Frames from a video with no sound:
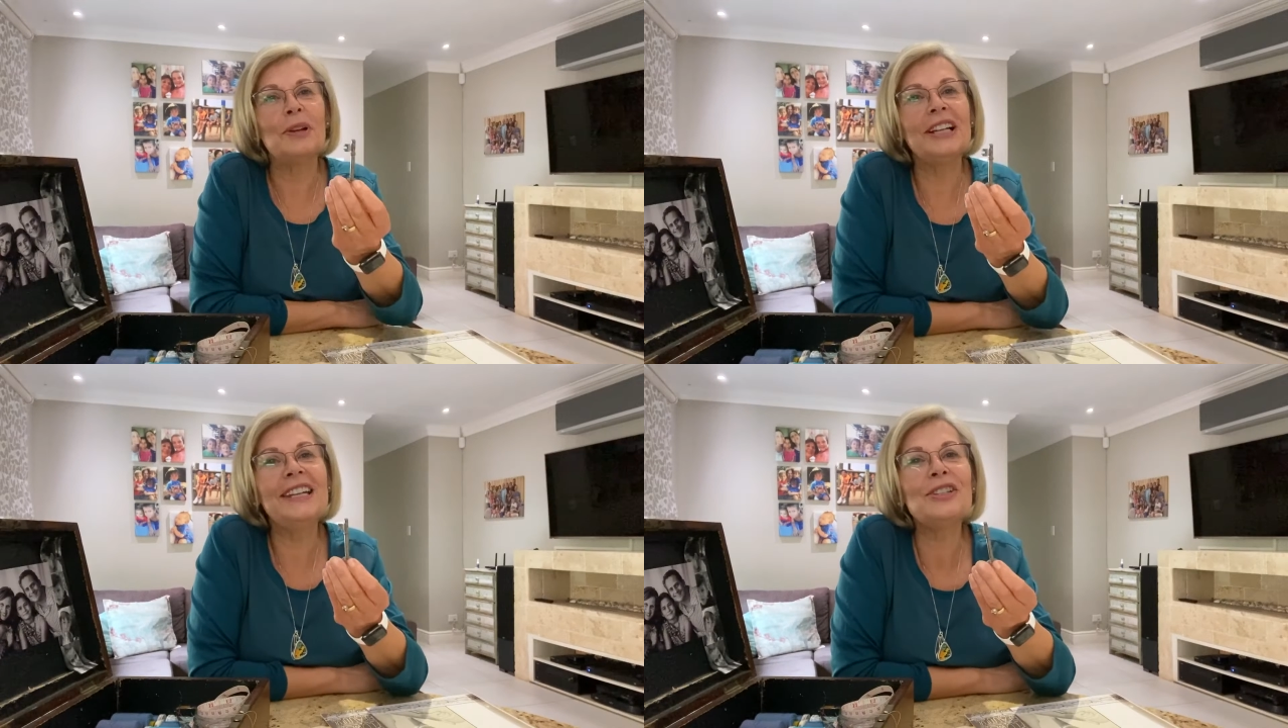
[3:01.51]

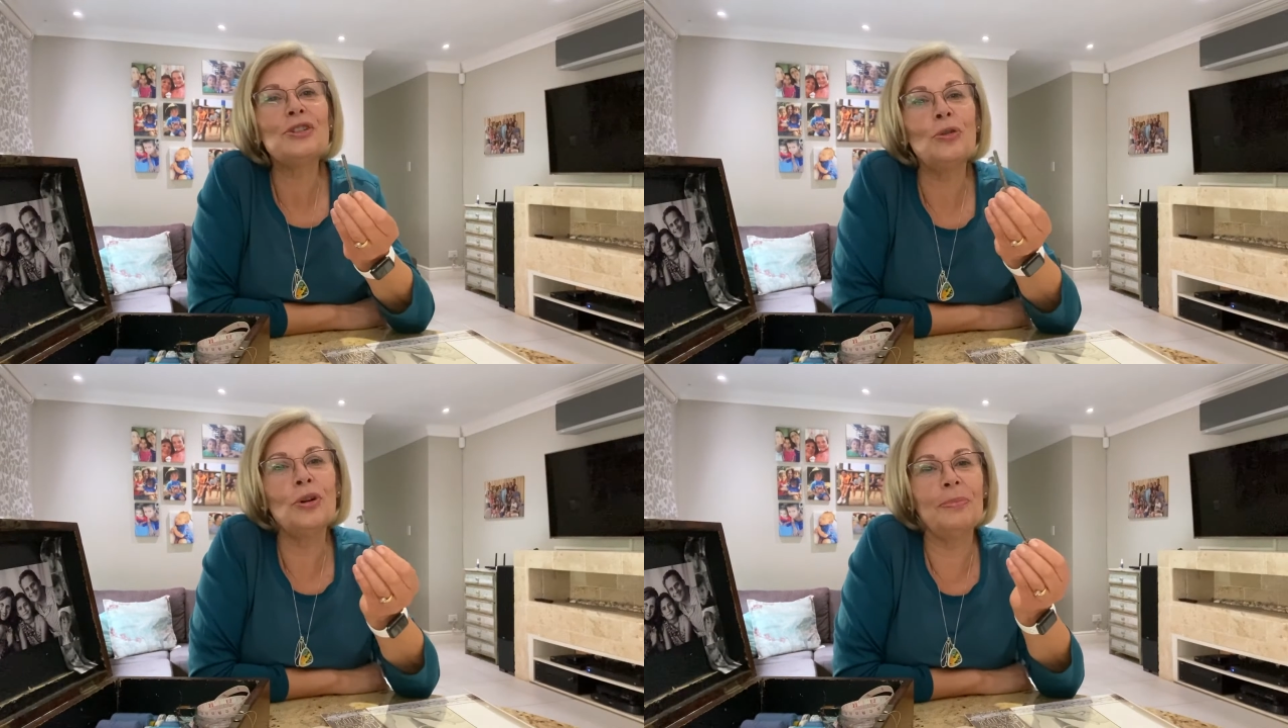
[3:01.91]
but let's
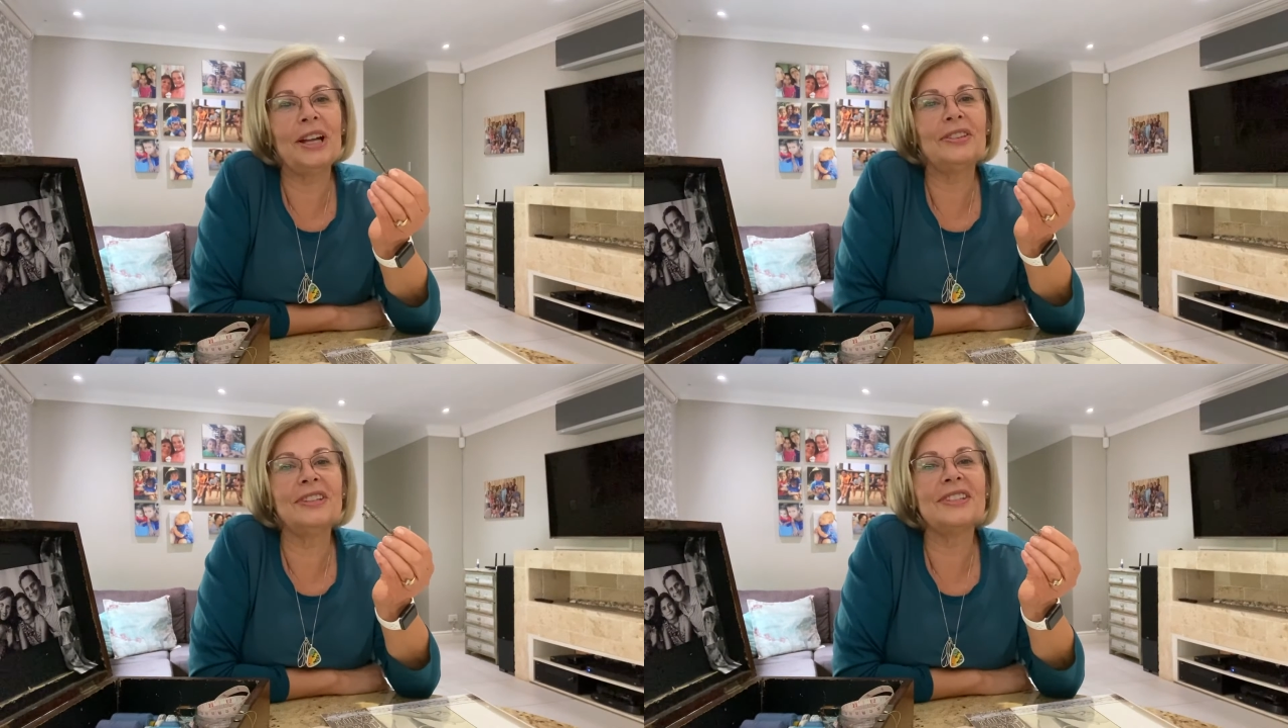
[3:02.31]
talk
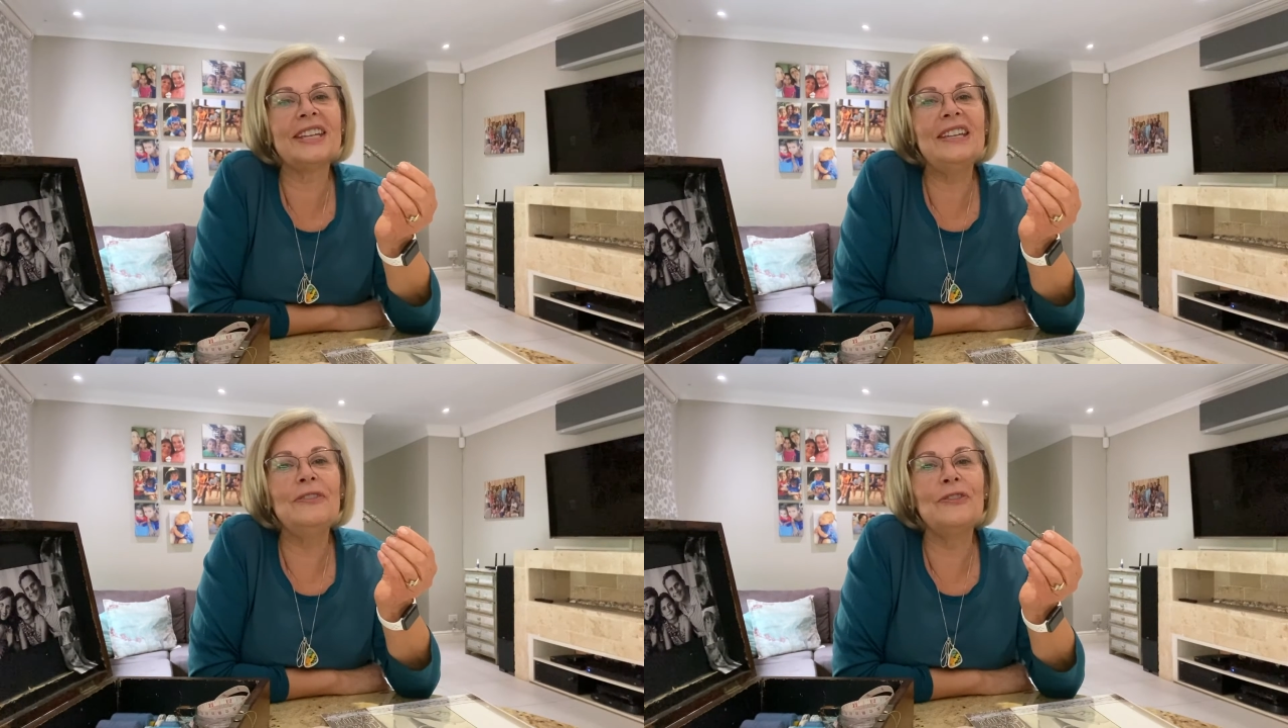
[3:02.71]
about this
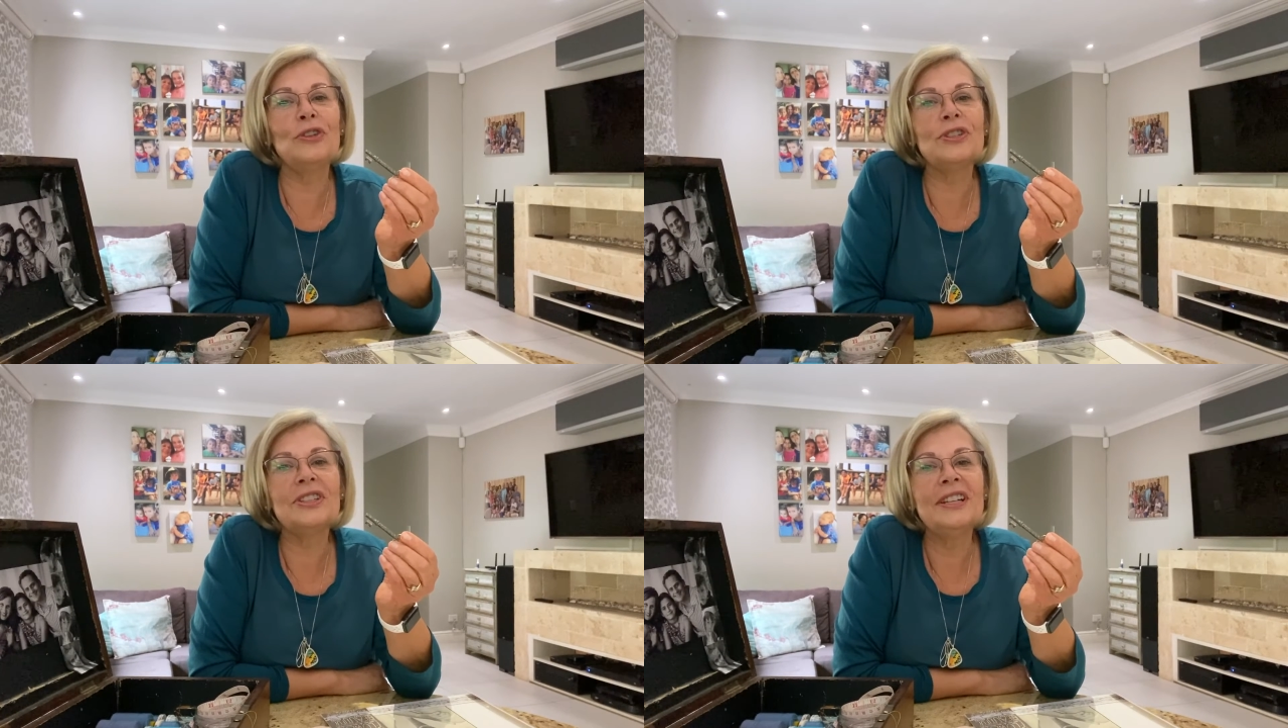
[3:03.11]
key
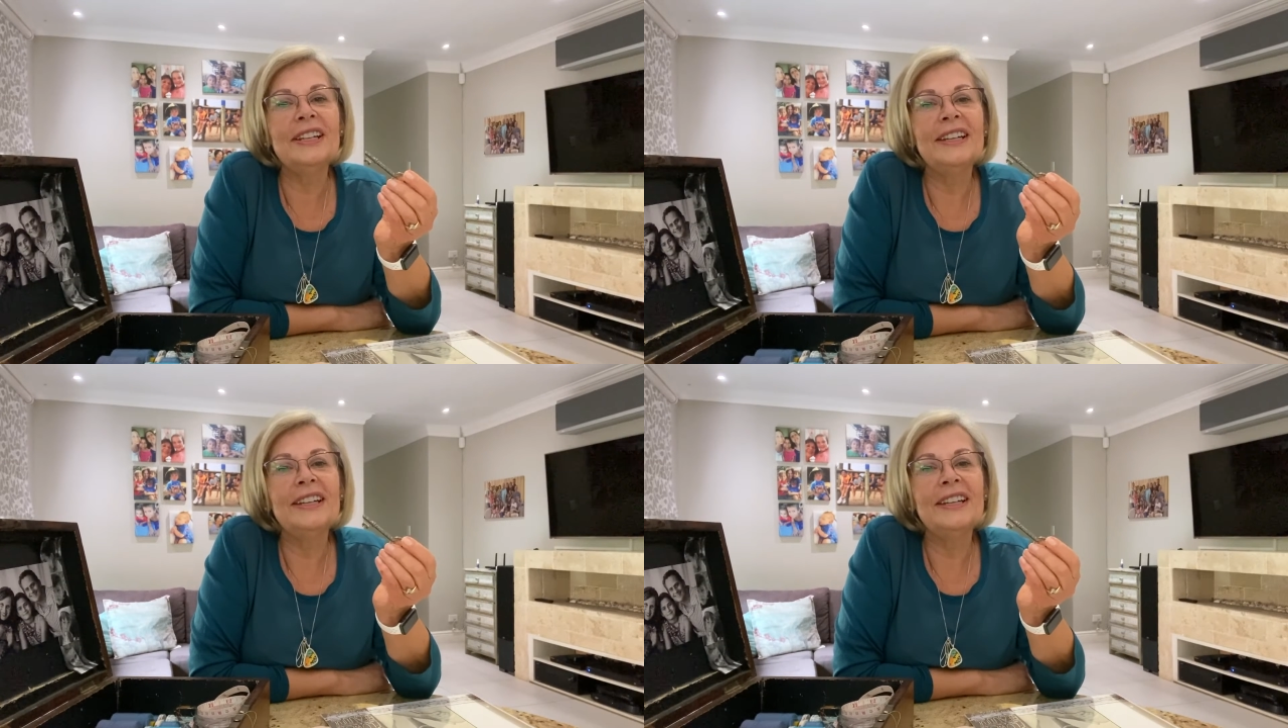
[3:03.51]
first.